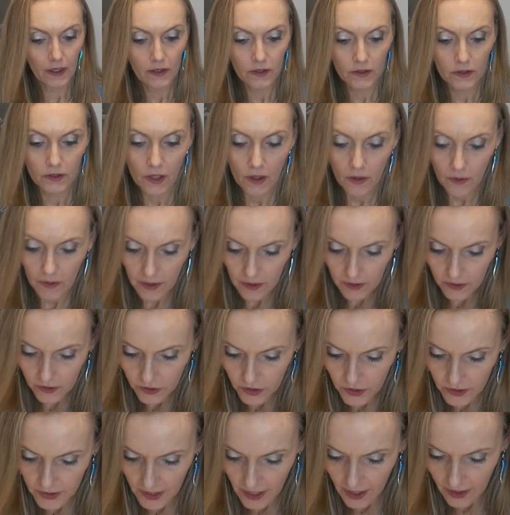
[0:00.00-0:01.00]
So then
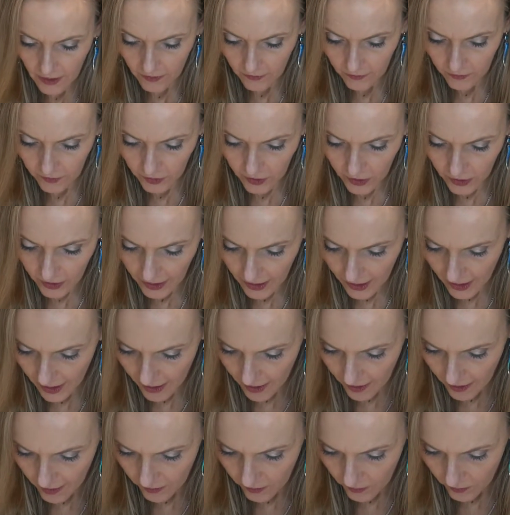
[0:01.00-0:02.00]
just kind of look
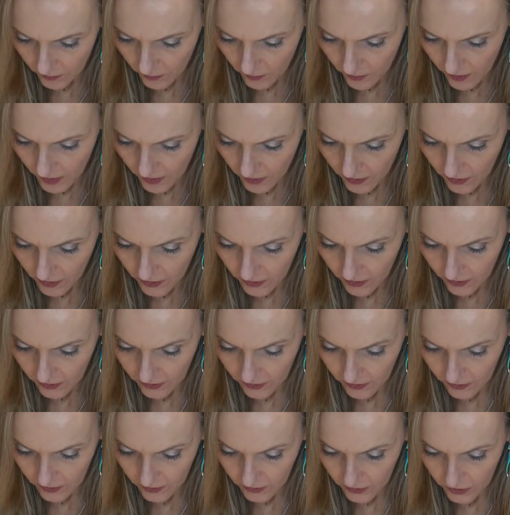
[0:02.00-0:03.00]
at where
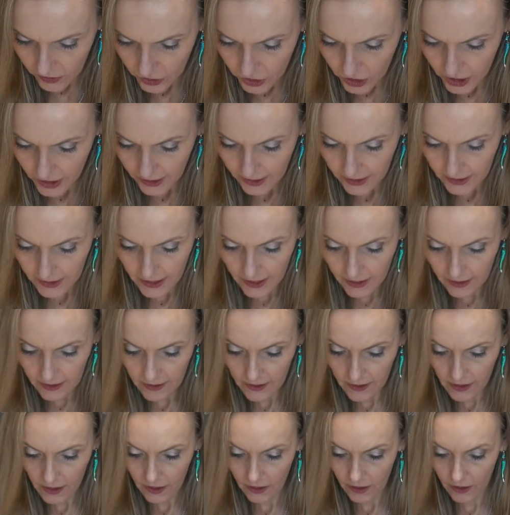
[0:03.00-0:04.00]
your chicken
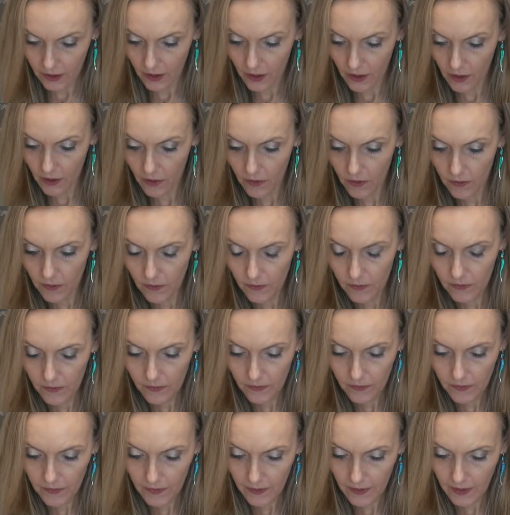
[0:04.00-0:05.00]
tin's going to go.
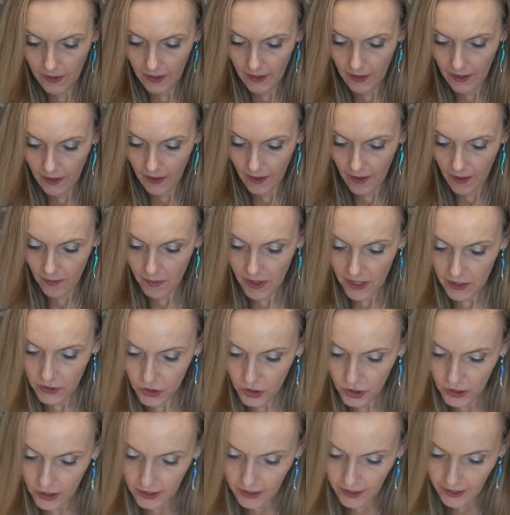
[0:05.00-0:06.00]
Make
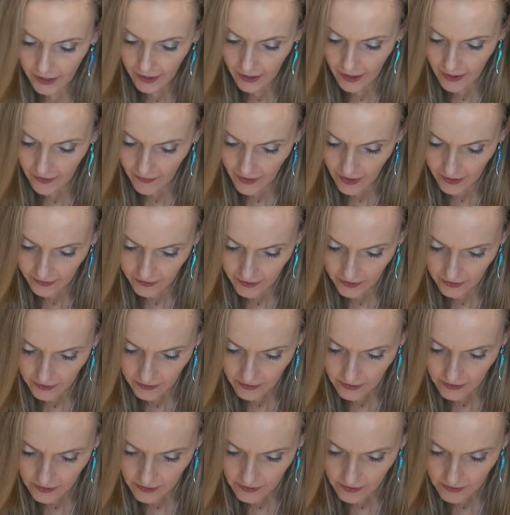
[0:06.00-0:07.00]
sure you like how that
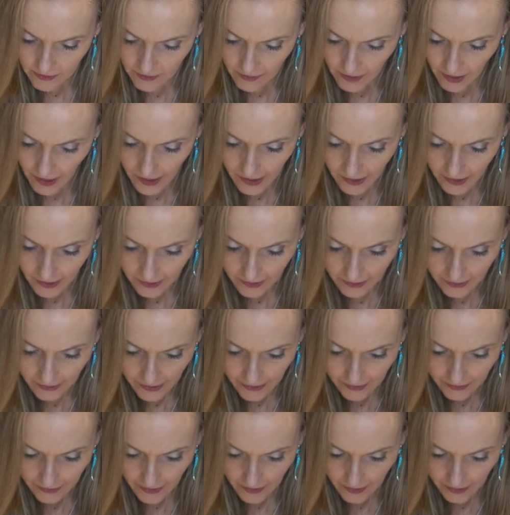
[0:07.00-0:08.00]
looks. I kind of
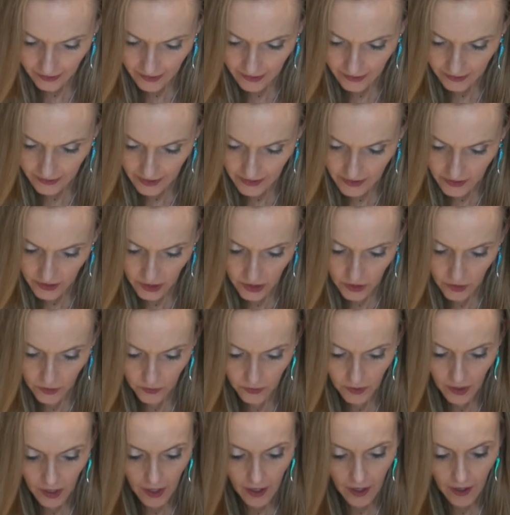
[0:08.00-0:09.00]
like that. I think that's
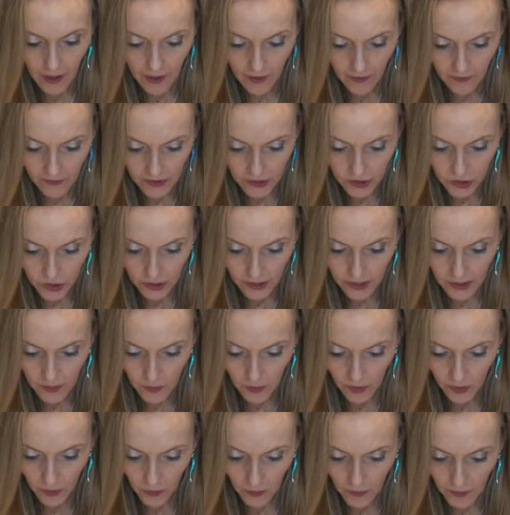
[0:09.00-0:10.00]
cute. Eventually
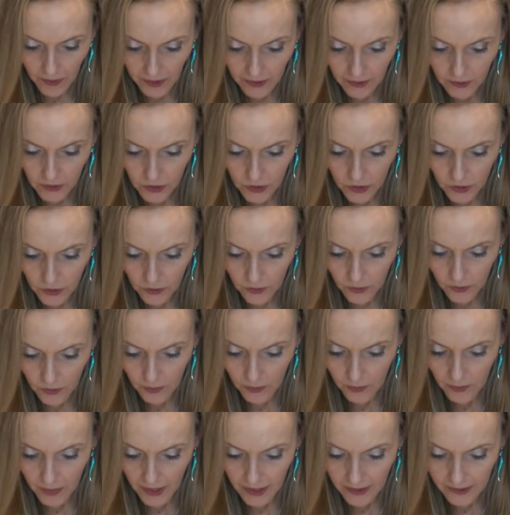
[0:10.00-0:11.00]
we're going to
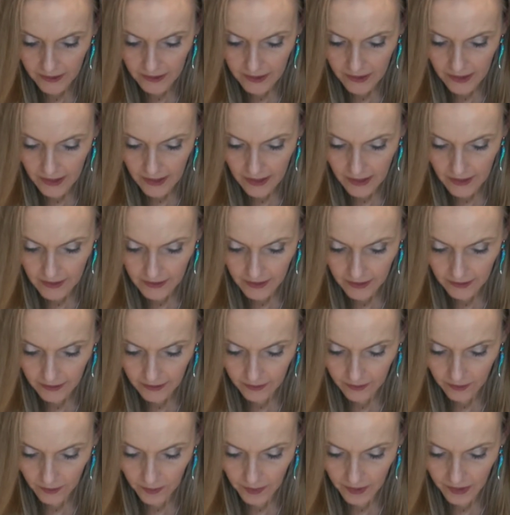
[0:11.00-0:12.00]
bend these a
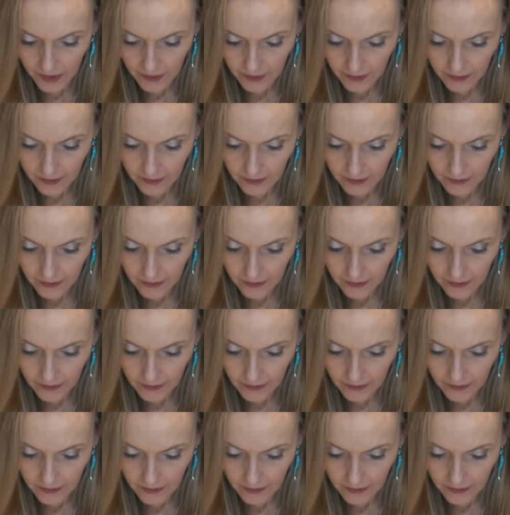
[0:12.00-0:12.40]
little bit.